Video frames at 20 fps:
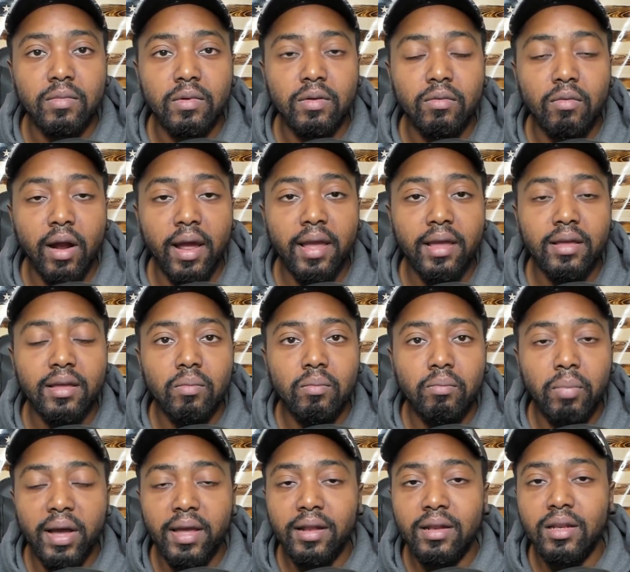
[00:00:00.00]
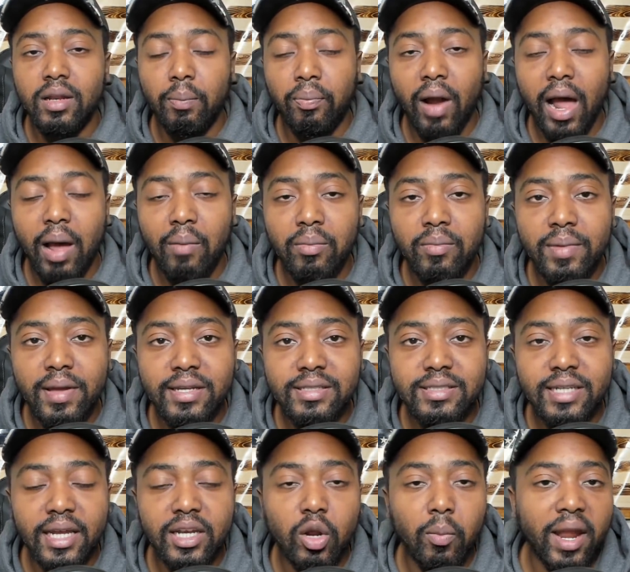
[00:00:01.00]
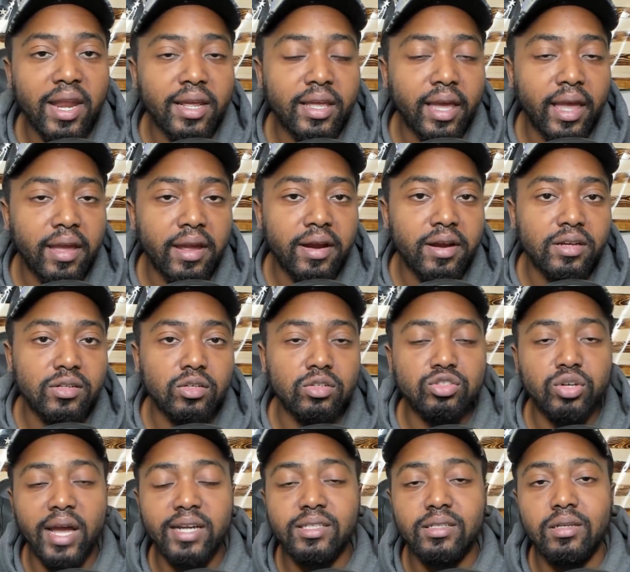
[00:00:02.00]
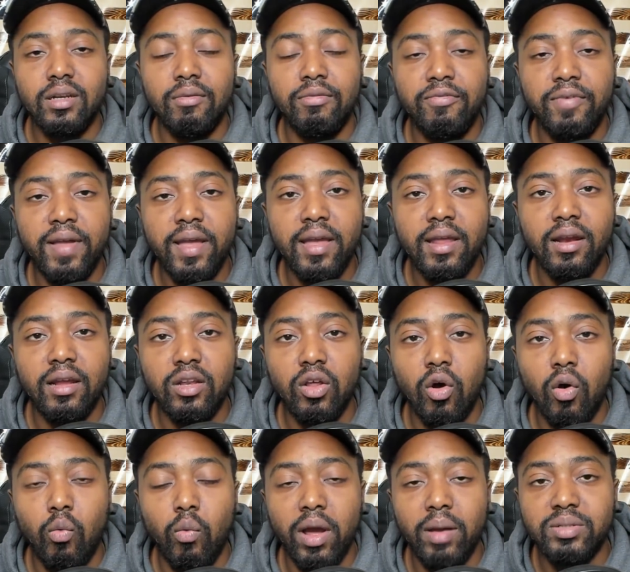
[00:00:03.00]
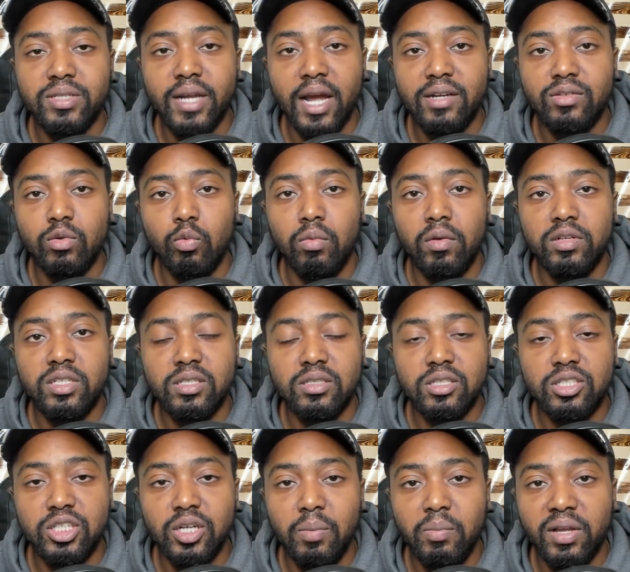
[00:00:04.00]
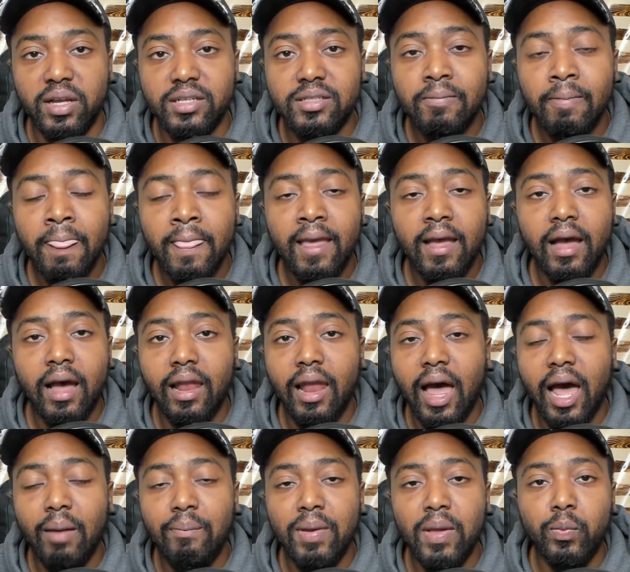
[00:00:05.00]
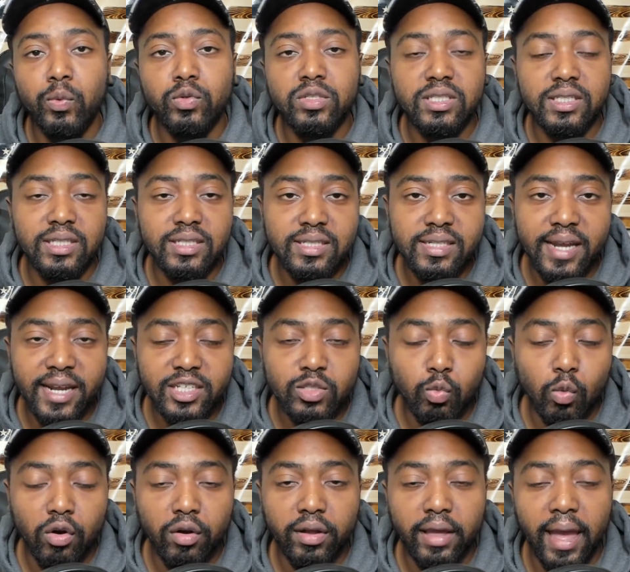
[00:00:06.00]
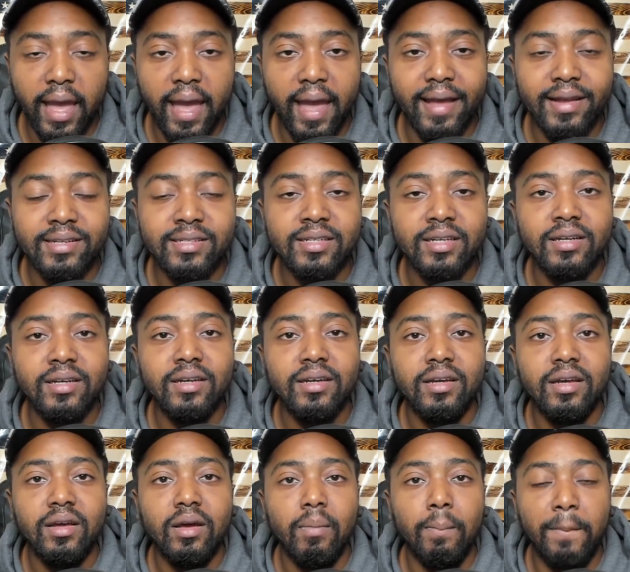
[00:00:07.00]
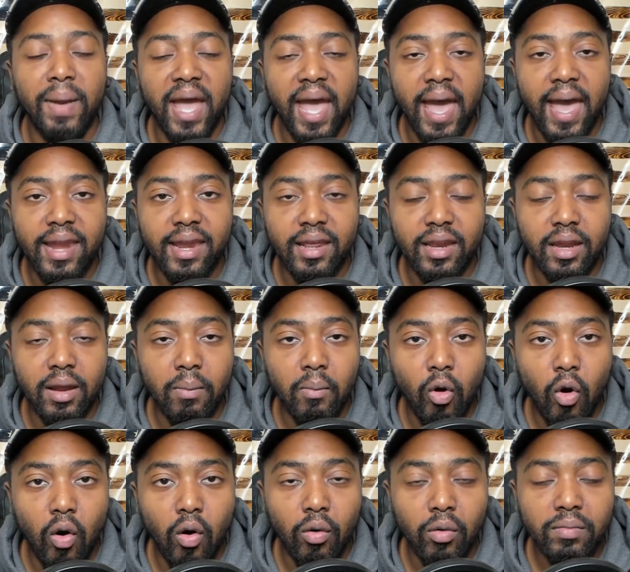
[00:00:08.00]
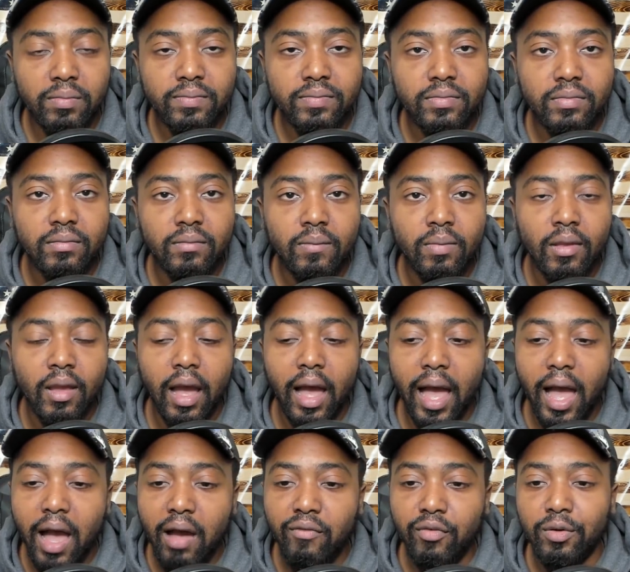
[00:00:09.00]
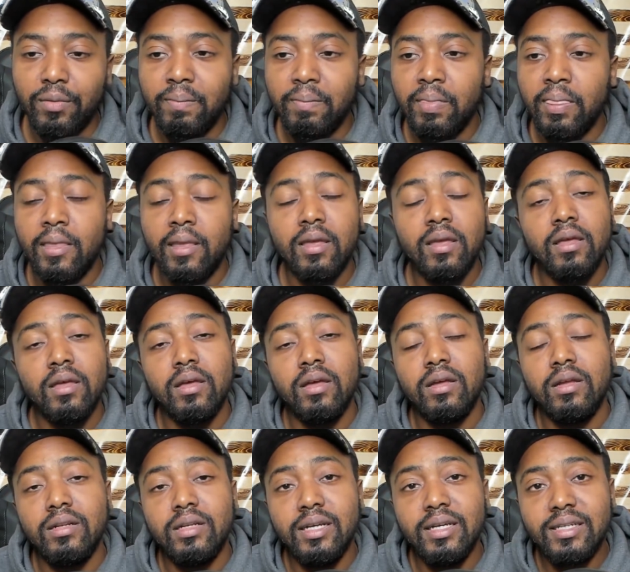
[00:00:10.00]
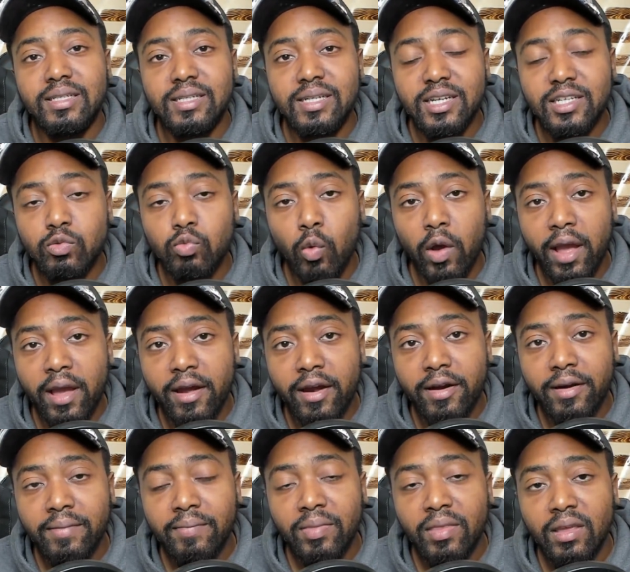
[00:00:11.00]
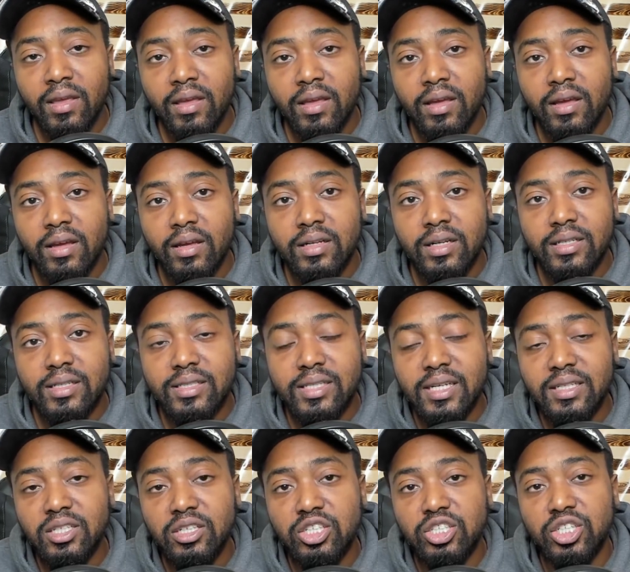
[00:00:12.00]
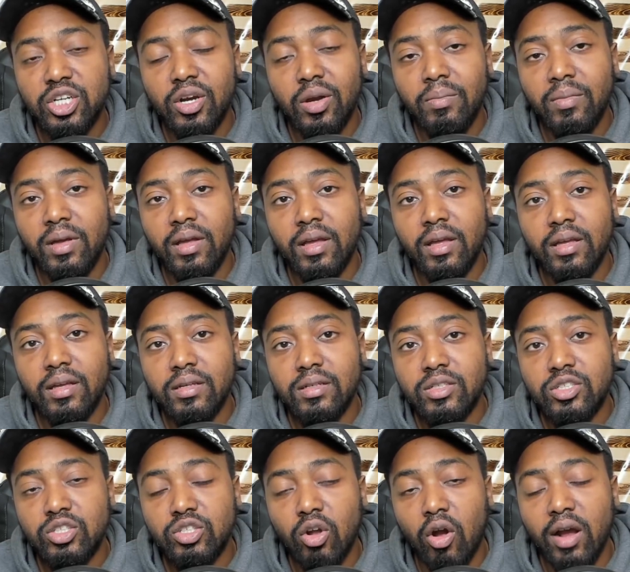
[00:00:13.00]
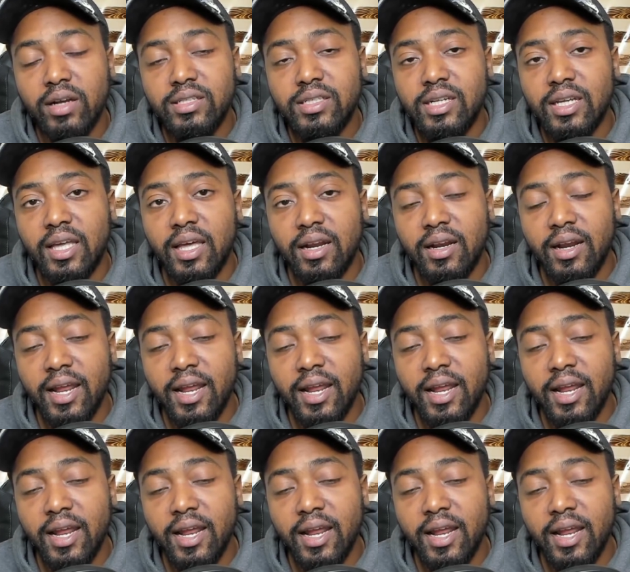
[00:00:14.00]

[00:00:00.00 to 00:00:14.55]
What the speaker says: Right? But the problem is that nobody cares or tries to defend adult websites from censorship because a lot of people see sex work as bad and immoral. However, this is where the censorship starts to get an